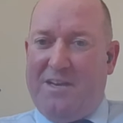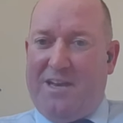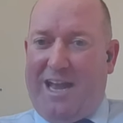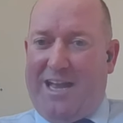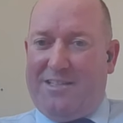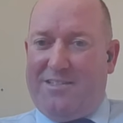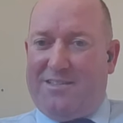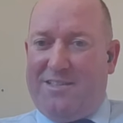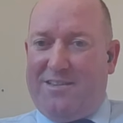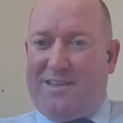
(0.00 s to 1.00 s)
And
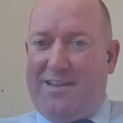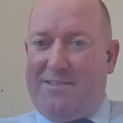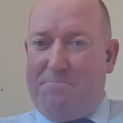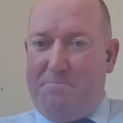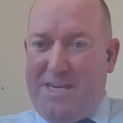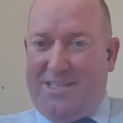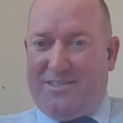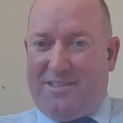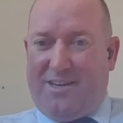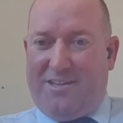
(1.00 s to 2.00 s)
that
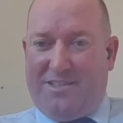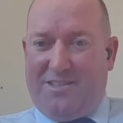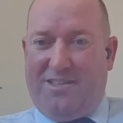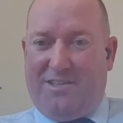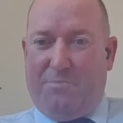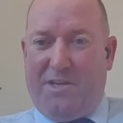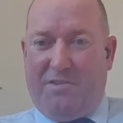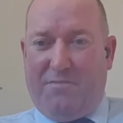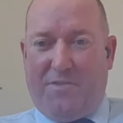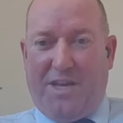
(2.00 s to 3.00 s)
means that R T E could be
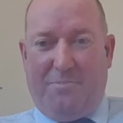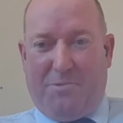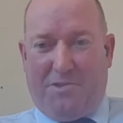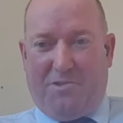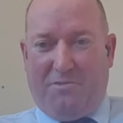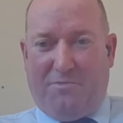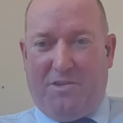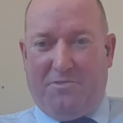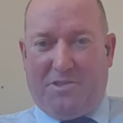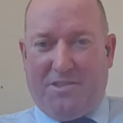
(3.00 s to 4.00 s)
unviable going
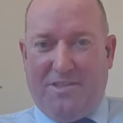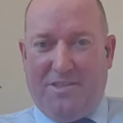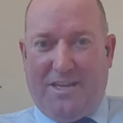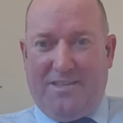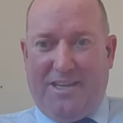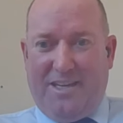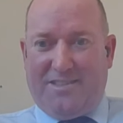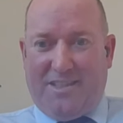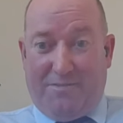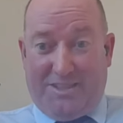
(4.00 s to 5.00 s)
forward and
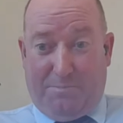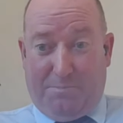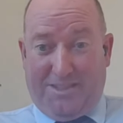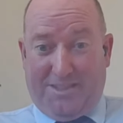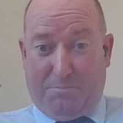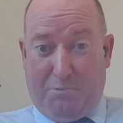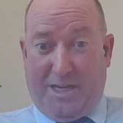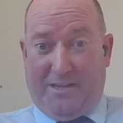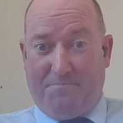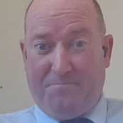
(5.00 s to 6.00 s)
insolvency by
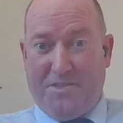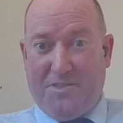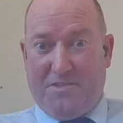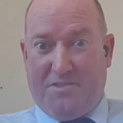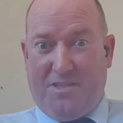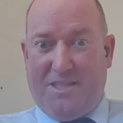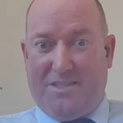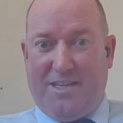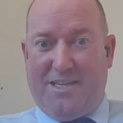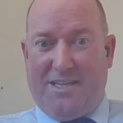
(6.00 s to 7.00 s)
spring. So unless
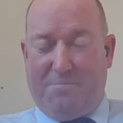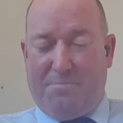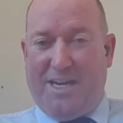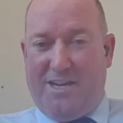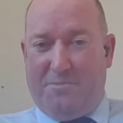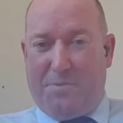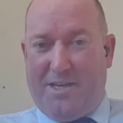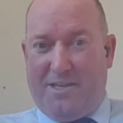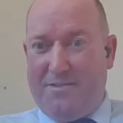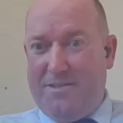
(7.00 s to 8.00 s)
they get a bailout
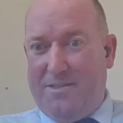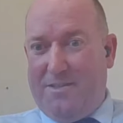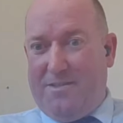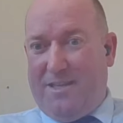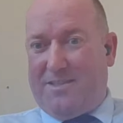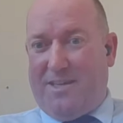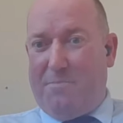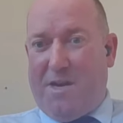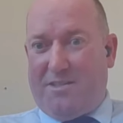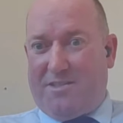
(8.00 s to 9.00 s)
by, let's say,
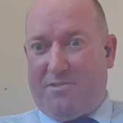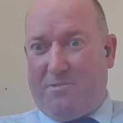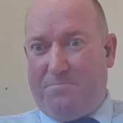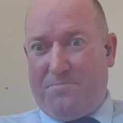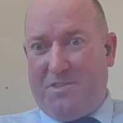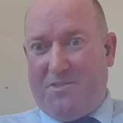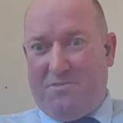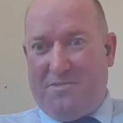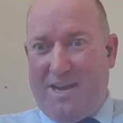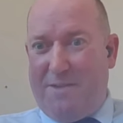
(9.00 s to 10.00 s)
March or, you know,
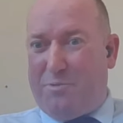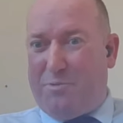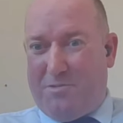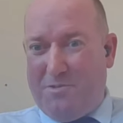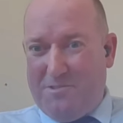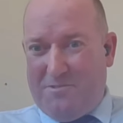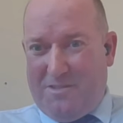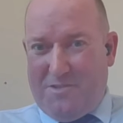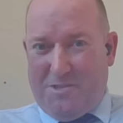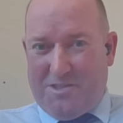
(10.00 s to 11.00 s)
April,
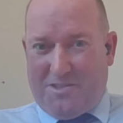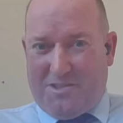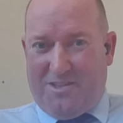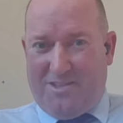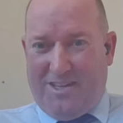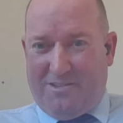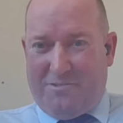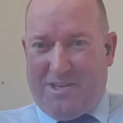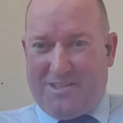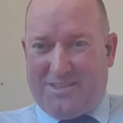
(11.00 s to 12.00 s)
whenever you want to call the
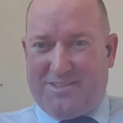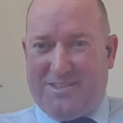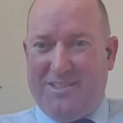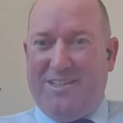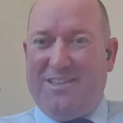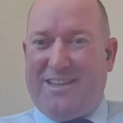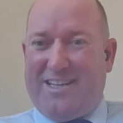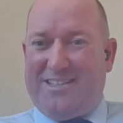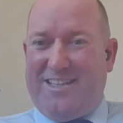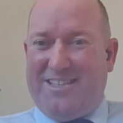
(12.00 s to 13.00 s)
equinox,
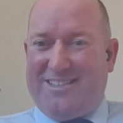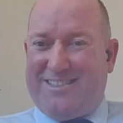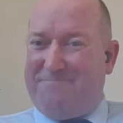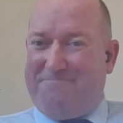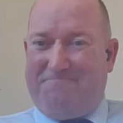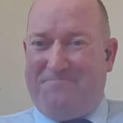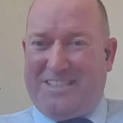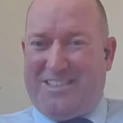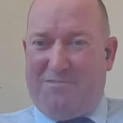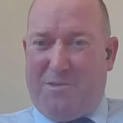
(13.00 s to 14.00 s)
that is a
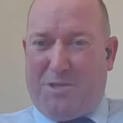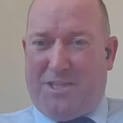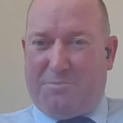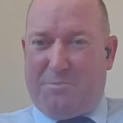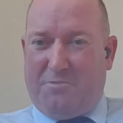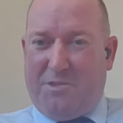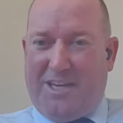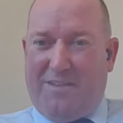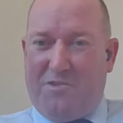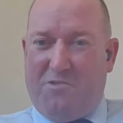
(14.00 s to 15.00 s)
scary prospect that we
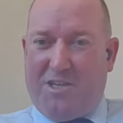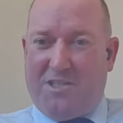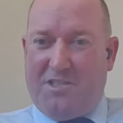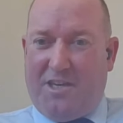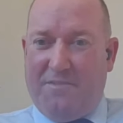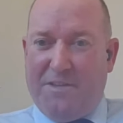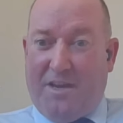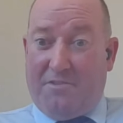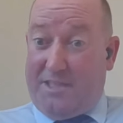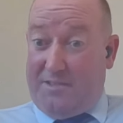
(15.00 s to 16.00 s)
could have no R T E.
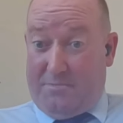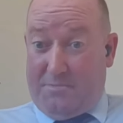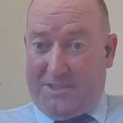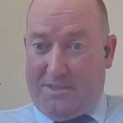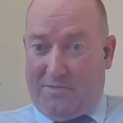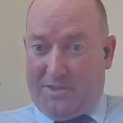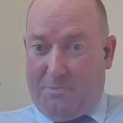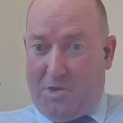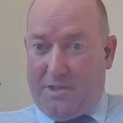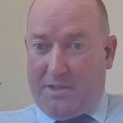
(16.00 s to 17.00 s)
I was down there myself this
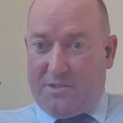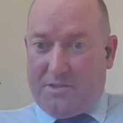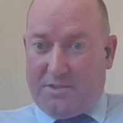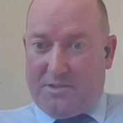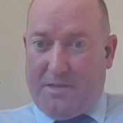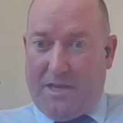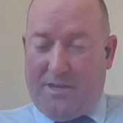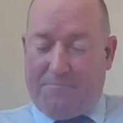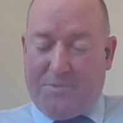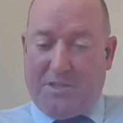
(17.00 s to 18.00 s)
morning, just
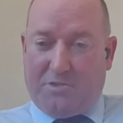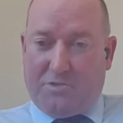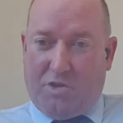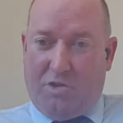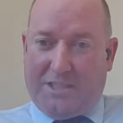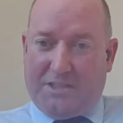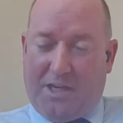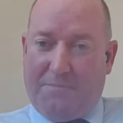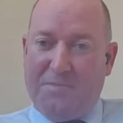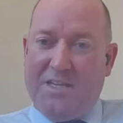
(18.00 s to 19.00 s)
um, another show
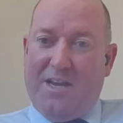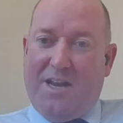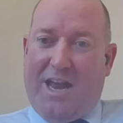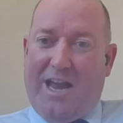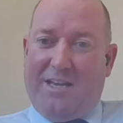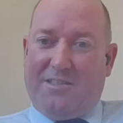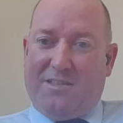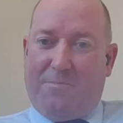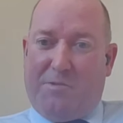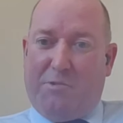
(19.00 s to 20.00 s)
actually,
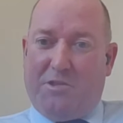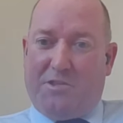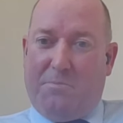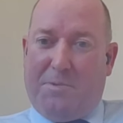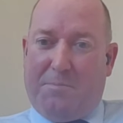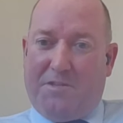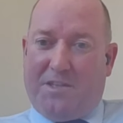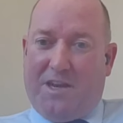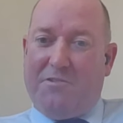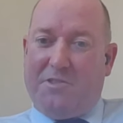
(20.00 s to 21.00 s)
and I met one or two people in
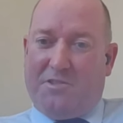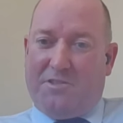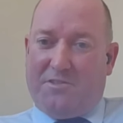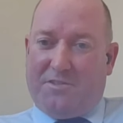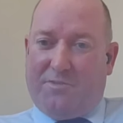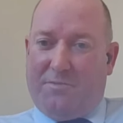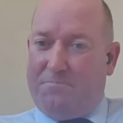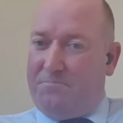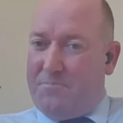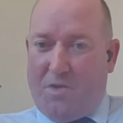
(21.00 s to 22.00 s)
the corridors,
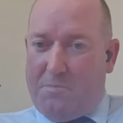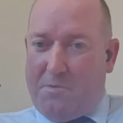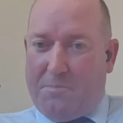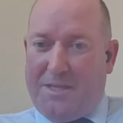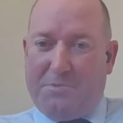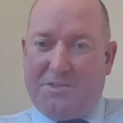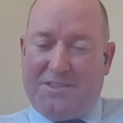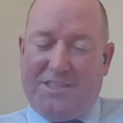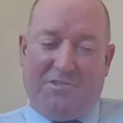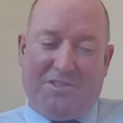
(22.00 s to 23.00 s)
from normal people to
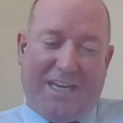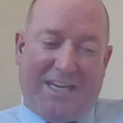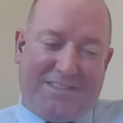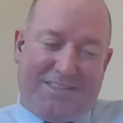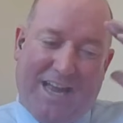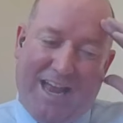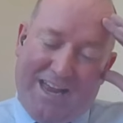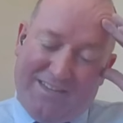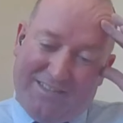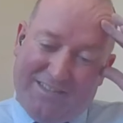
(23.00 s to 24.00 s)
senior execs,
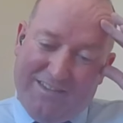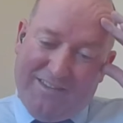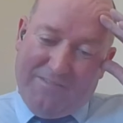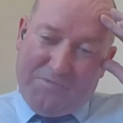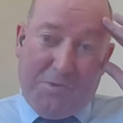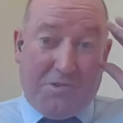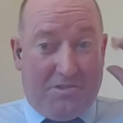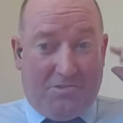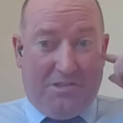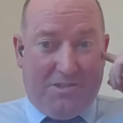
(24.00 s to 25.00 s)
and the mood
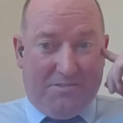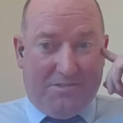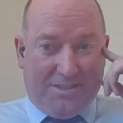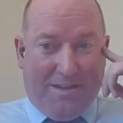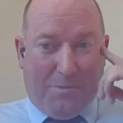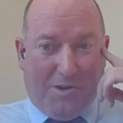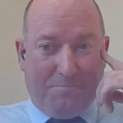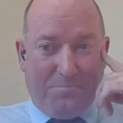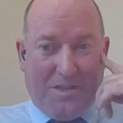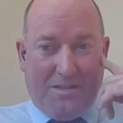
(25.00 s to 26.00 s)
on the ground there is somber.
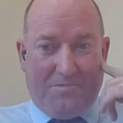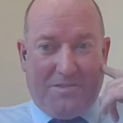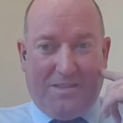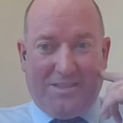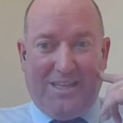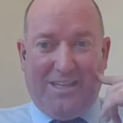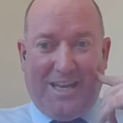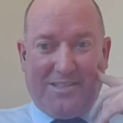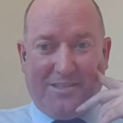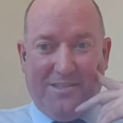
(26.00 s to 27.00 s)
I'll, I'll tell you
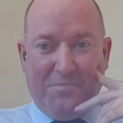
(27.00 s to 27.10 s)
that.